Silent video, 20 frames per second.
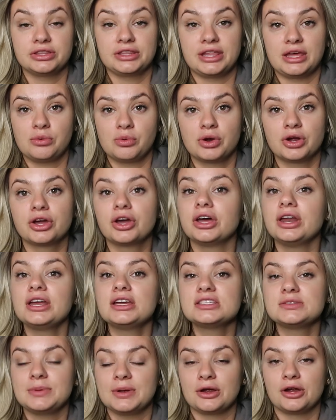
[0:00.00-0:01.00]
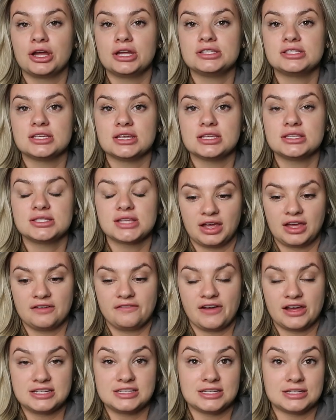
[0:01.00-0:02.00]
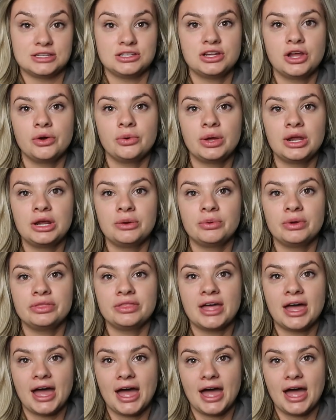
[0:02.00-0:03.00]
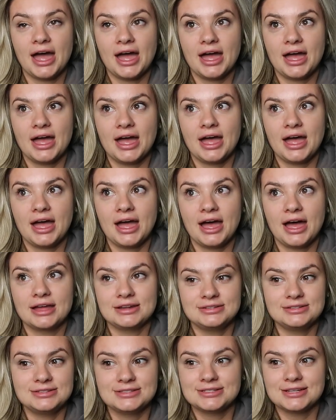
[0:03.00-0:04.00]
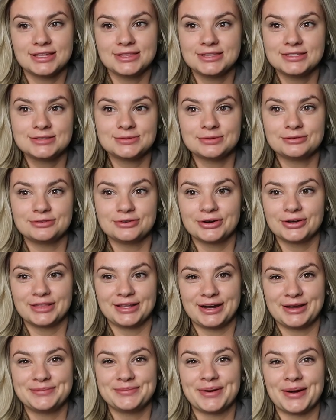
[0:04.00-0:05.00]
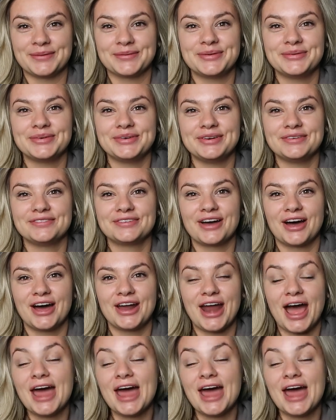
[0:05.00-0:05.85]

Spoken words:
they were good experiences. If I didn't know anyone that hadn't done this before, then I probably wouldn't have gone.